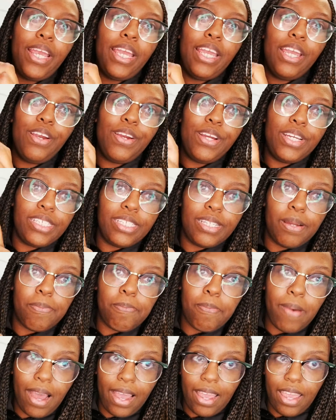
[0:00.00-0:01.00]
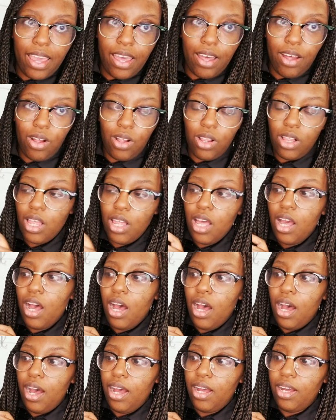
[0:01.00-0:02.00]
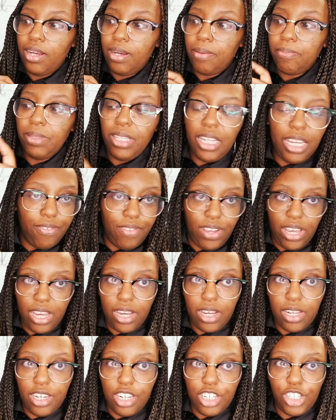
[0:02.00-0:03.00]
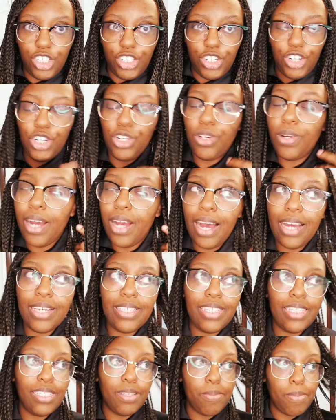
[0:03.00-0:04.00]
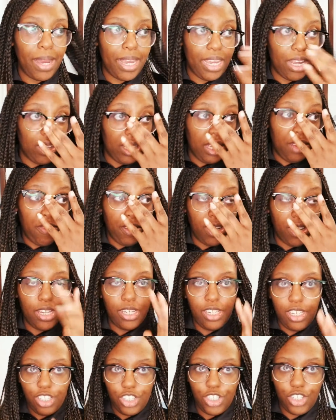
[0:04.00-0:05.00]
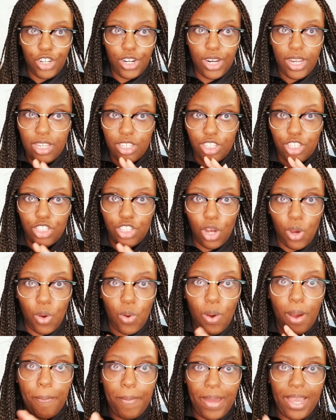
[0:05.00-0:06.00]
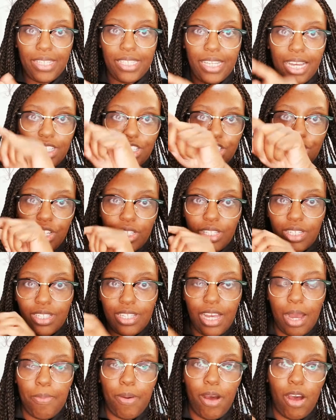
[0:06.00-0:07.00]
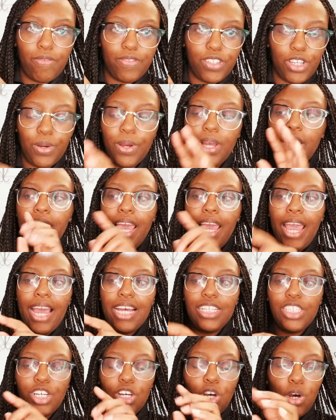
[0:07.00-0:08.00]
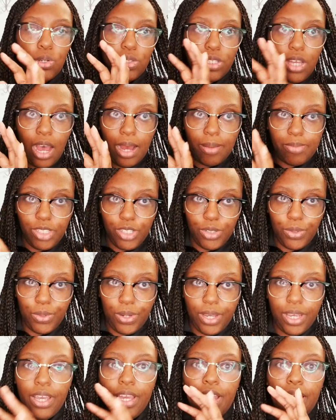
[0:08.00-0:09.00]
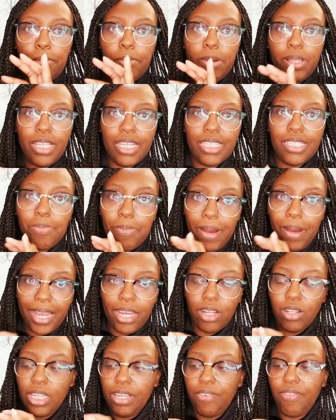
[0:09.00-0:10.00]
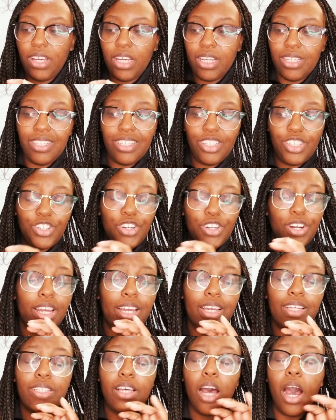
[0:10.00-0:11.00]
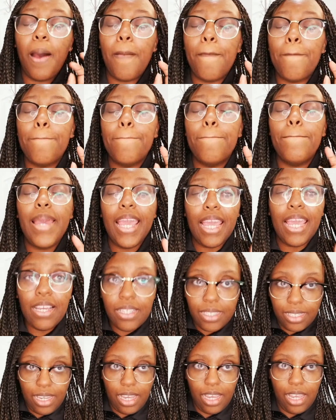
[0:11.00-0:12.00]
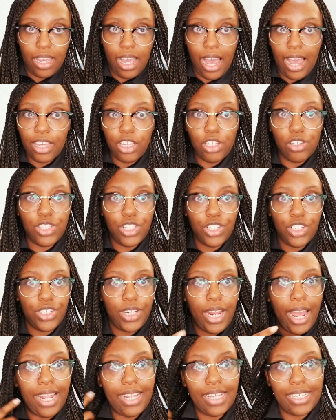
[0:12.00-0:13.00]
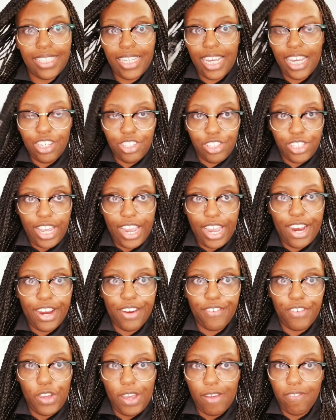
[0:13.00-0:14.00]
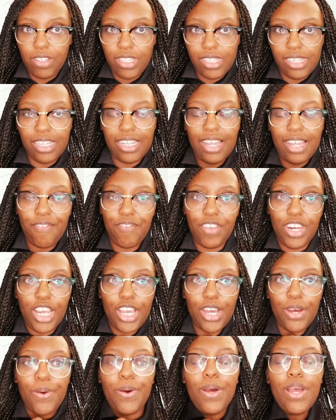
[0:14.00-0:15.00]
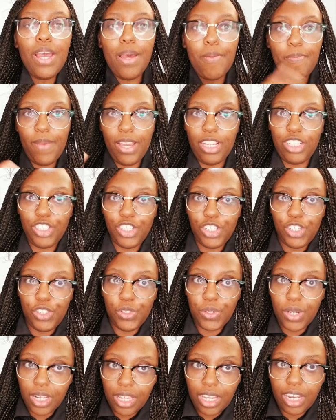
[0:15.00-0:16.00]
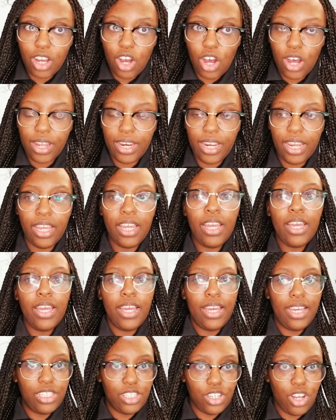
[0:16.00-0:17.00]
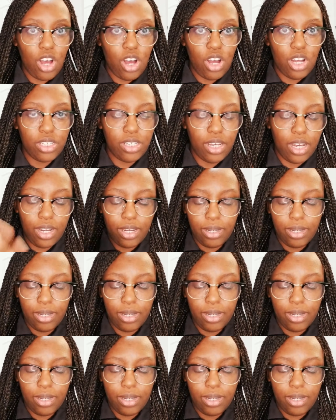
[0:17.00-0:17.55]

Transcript: here is the Mael leave-in conditioner. You guys, this Mael leave-in conditioner is so amazing. I just took the top off, so has a gold top to it. But this Mael leave-in conditioner is amazing. I use it on Alexander's hair. If you haven't seen that video, make sure you click on it. It's called